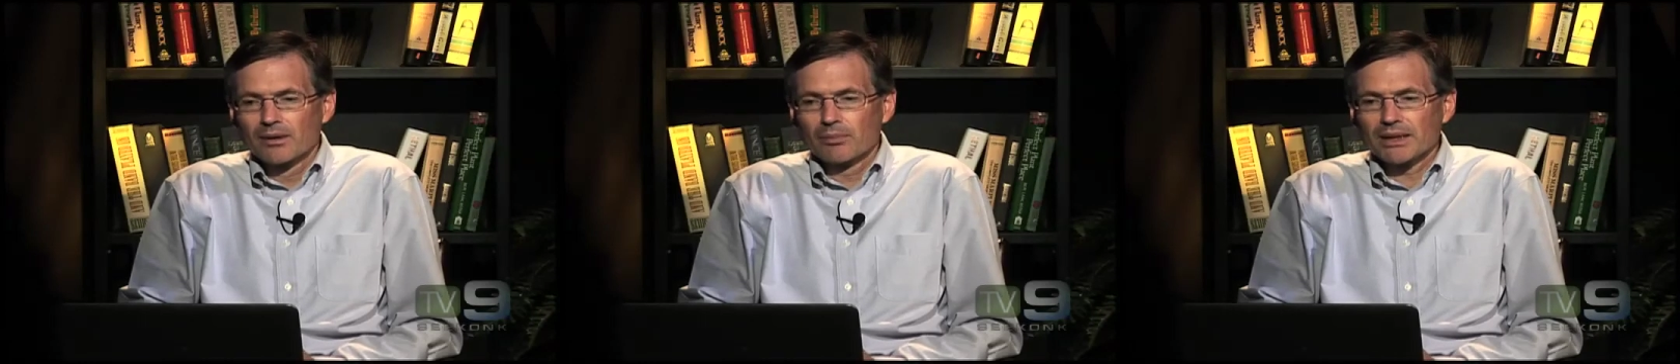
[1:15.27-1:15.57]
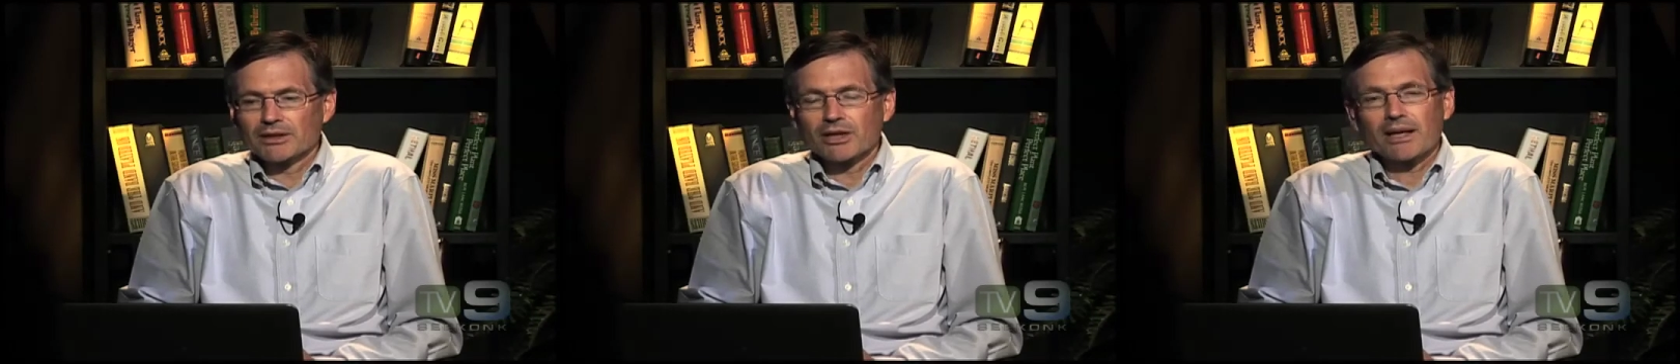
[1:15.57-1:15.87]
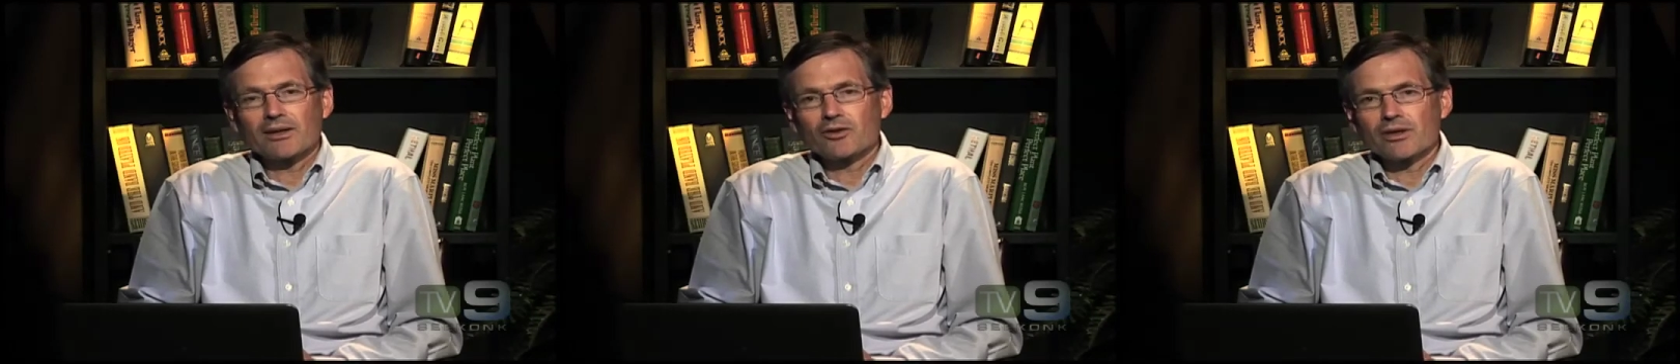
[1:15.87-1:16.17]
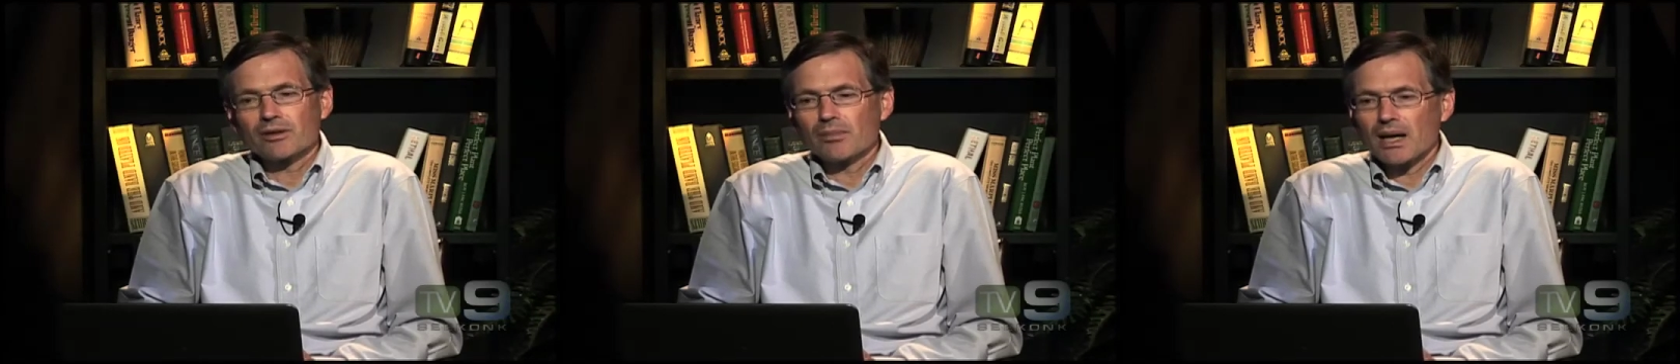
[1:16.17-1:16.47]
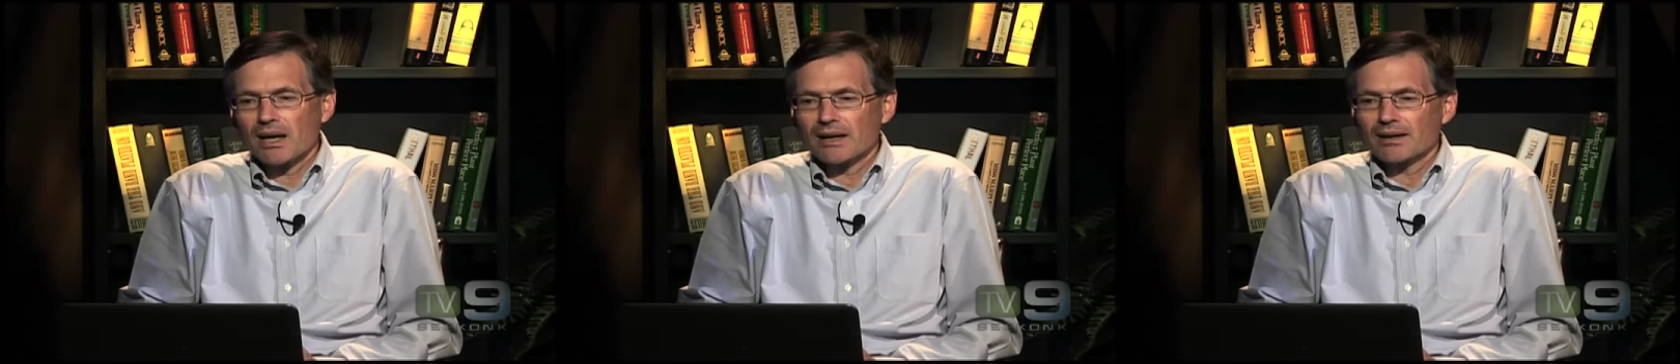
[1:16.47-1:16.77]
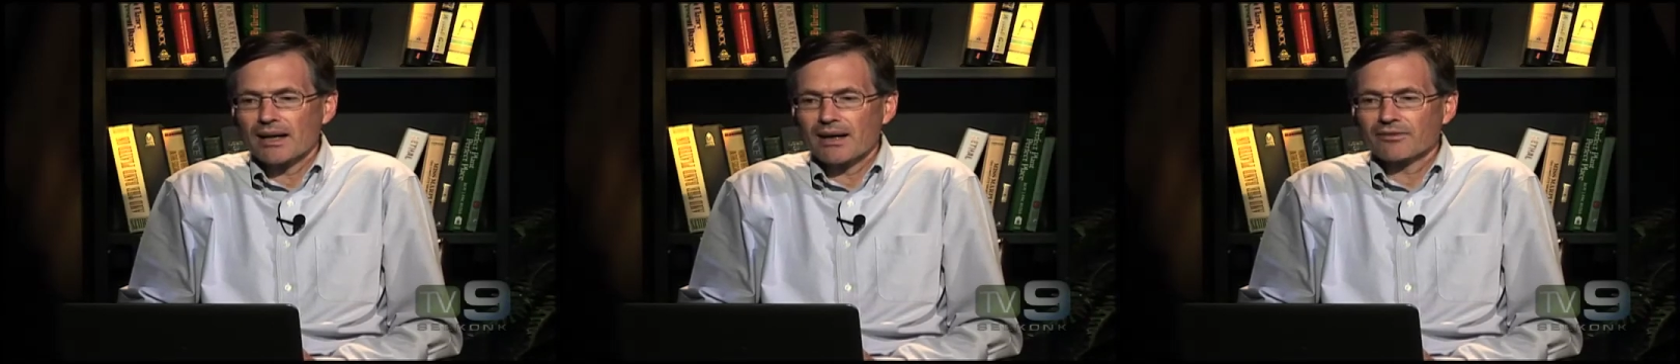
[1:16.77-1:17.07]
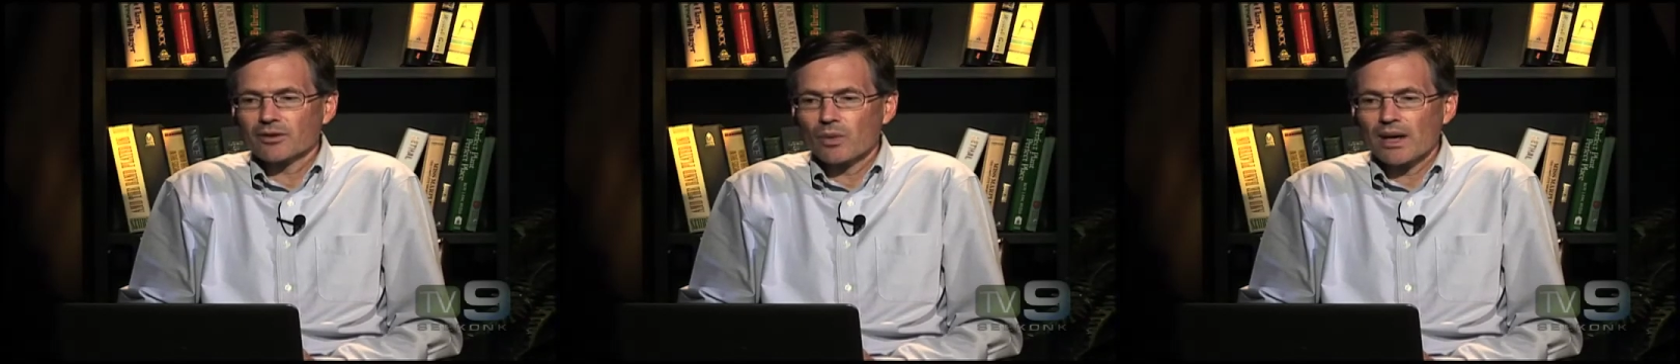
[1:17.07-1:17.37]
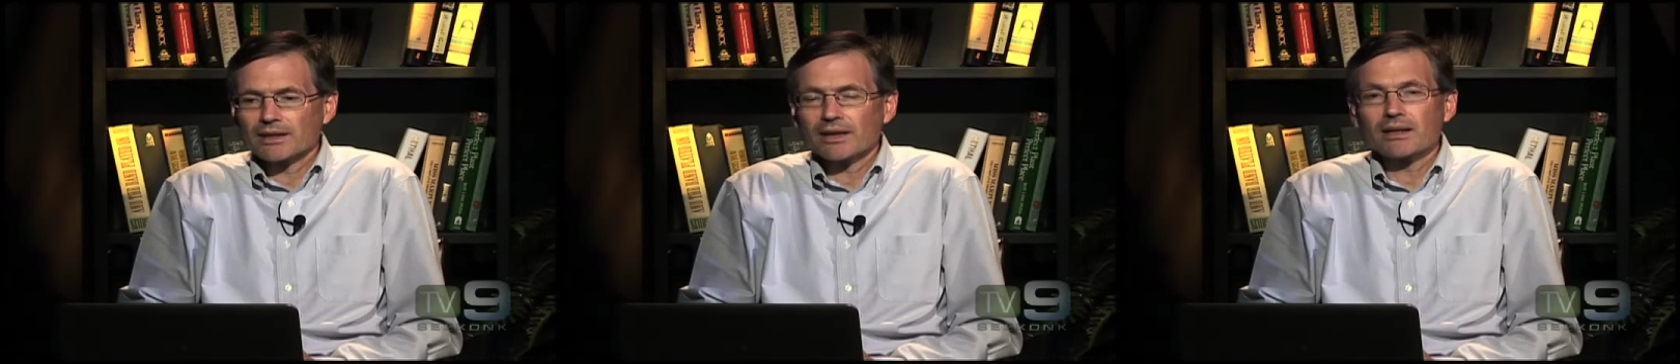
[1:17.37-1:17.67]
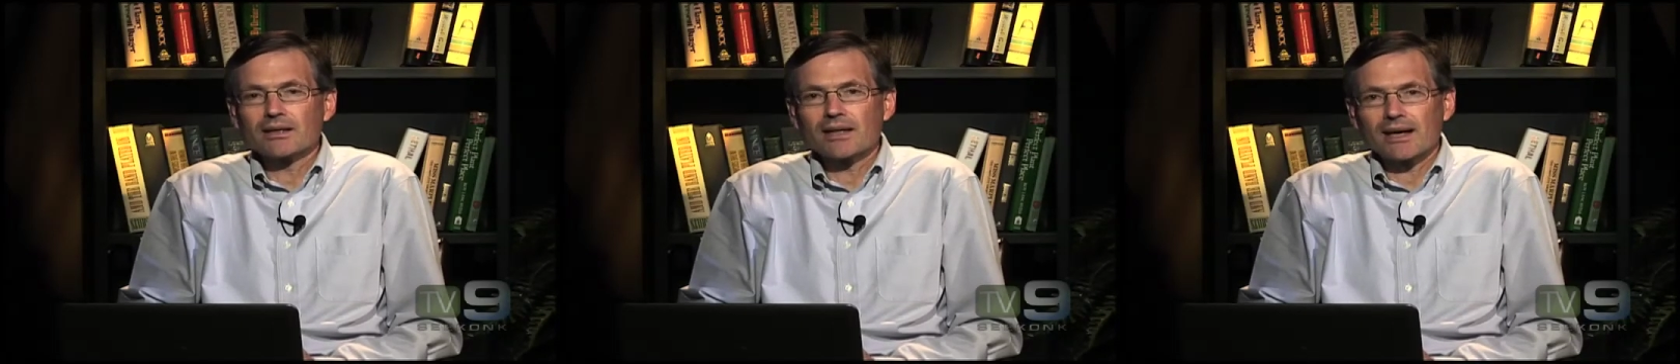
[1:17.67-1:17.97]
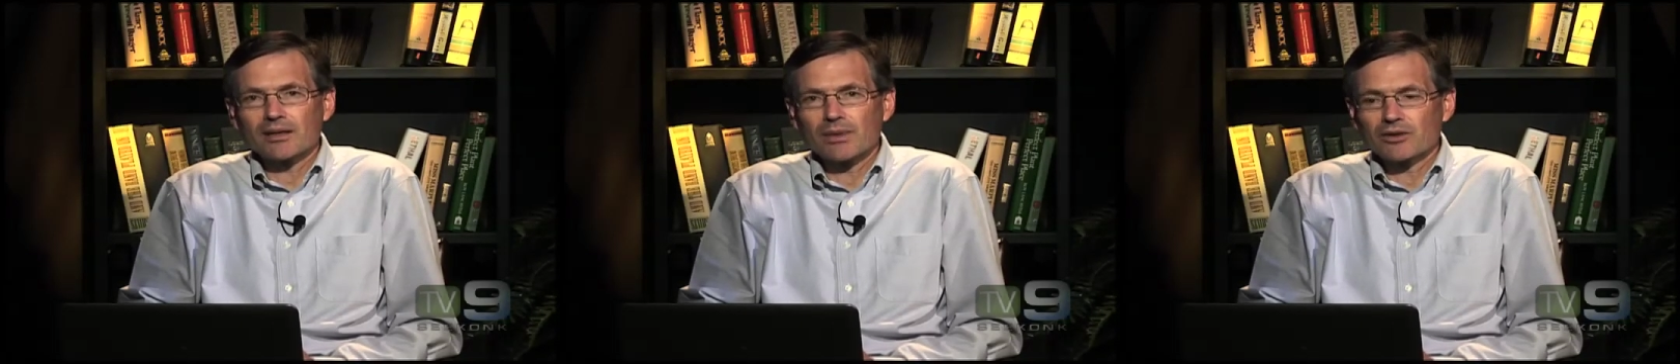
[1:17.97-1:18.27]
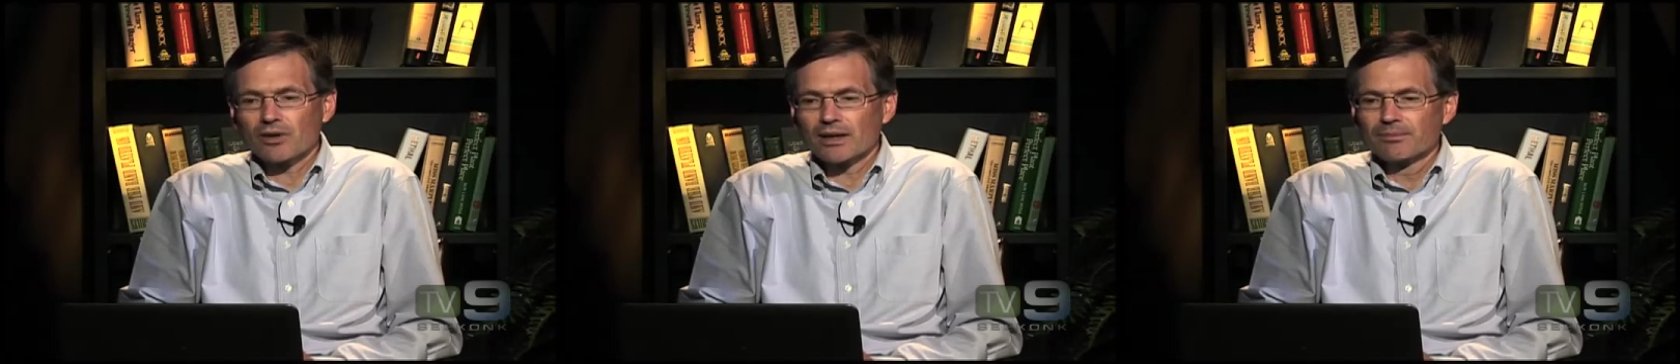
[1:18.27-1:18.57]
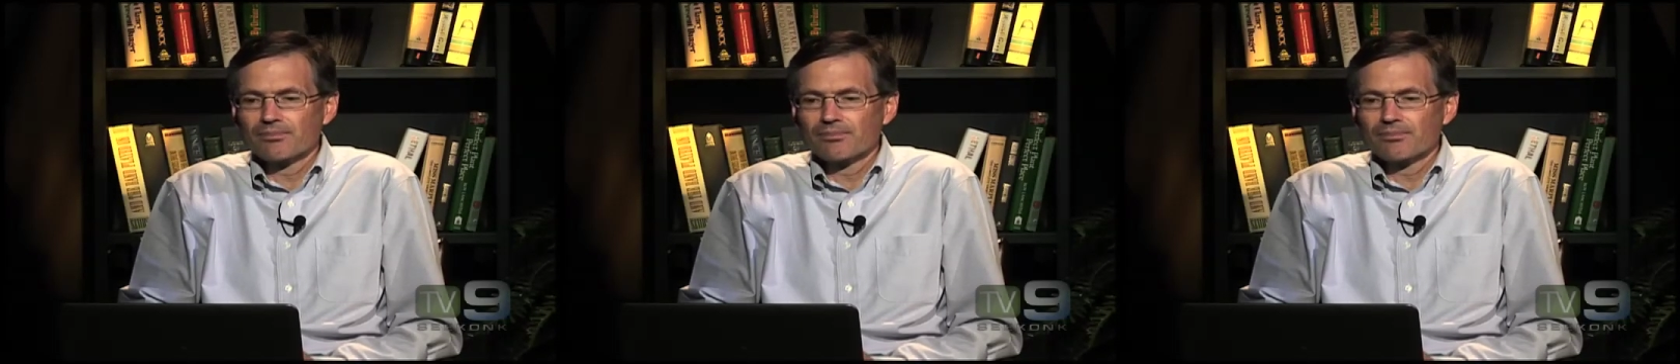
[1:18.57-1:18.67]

but changed their mind after watching his documentary.